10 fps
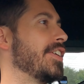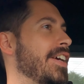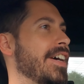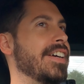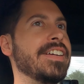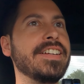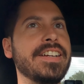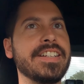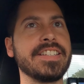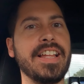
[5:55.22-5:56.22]
Yeah,
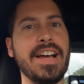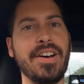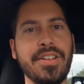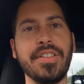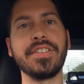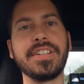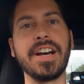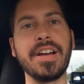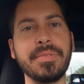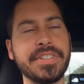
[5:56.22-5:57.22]
it's loud all the
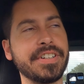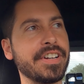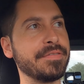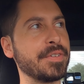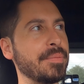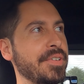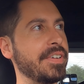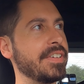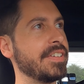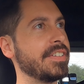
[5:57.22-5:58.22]
time. It's uncomfortable.